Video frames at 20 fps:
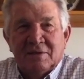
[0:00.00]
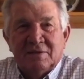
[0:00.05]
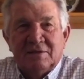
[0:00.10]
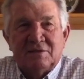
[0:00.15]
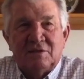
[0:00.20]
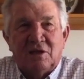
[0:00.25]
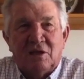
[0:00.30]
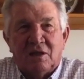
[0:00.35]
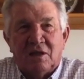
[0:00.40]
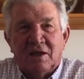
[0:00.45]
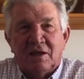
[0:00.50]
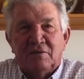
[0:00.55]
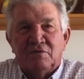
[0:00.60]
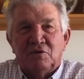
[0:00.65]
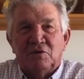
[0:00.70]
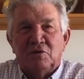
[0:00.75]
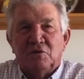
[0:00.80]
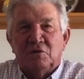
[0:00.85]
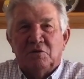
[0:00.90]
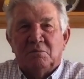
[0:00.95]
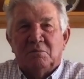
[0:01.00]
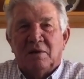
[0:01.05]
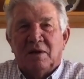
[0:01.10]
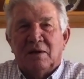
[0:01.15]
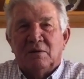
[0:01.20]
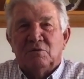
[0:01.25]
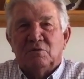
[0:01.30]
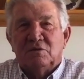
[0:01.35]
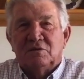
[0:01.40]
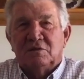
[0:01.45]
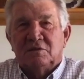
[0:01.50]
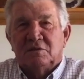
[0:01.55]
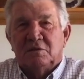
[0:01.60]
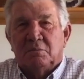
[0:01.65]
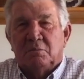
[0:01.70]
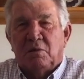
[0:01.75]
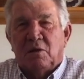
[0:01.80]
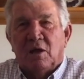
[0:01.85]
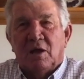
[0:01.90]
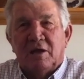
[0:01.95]
all I ever knew it by was the
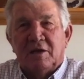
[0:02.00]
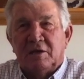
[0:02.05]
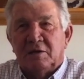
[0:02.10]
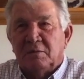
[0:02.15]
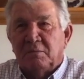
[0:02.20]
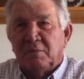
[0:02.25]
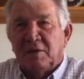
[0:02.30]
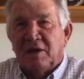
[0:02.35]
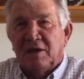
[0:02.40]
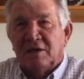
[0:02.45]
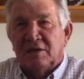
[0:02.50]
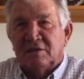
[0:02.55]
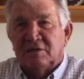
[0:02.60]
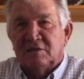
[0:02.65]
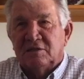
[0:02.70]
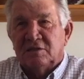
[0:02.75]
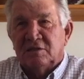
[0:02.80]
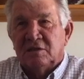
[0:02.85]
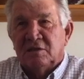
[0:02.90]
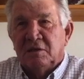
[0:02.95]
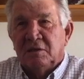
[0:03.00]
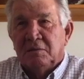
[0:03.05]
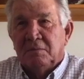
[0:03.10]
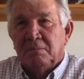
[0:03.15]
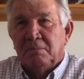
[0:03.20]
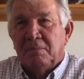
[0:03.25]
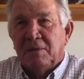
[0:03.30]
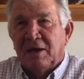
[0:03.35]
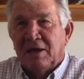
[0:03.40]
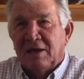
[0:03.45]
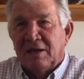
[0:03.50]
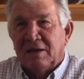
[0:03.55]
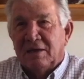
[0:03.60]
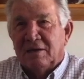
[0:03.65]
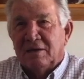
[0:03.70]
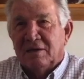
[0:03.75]
Blind Man's Band.